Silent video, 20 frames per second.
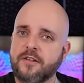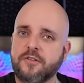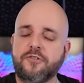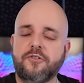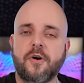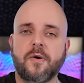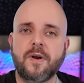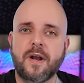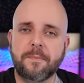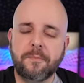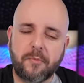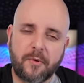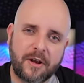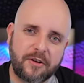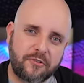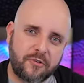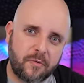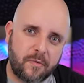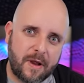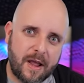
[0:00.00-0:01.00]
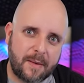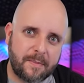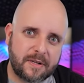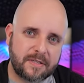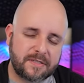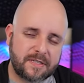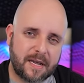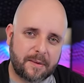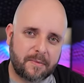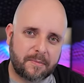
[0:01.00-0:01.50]
don't upgrade your RAM on
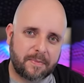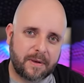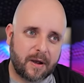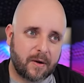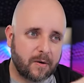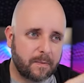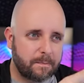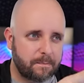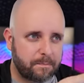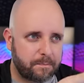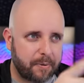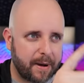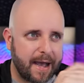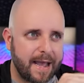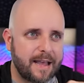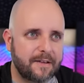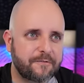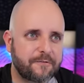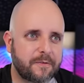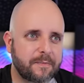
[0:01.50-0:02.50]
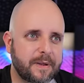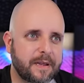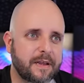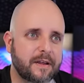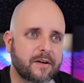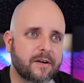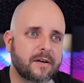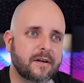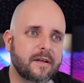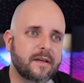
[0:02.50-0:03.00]
CyberPower. Buy it from
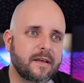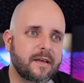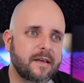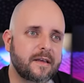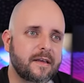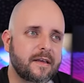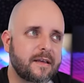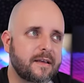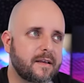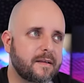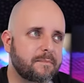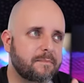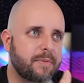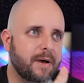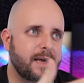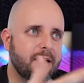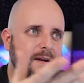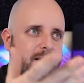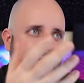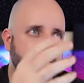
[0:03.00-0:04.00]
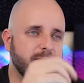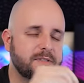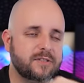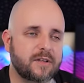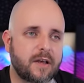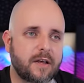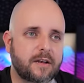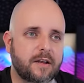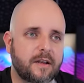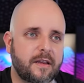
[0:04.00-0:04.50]
here. Buy it on
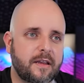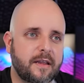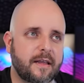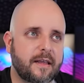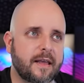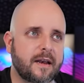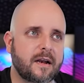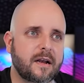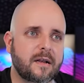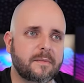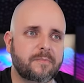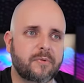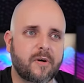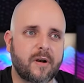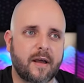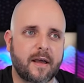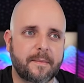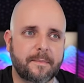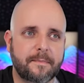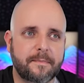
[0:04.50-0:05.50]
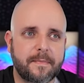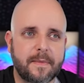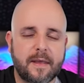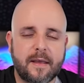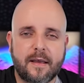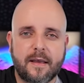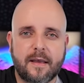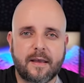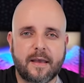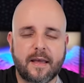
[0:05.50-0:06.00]
Amazon. You can get it on Prime
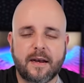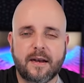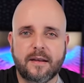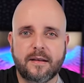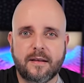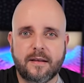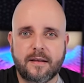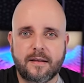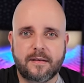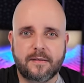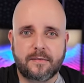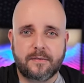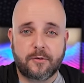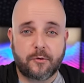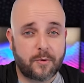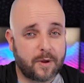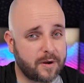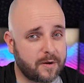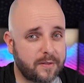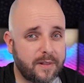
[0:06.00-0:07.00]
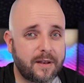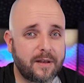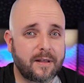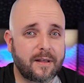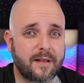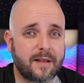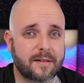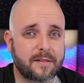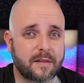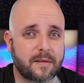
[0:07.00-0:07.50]
and get it quicker than you
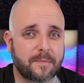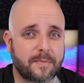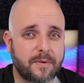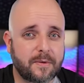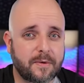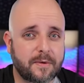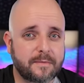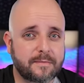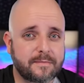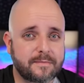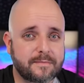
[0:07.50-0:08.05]
can get the computer.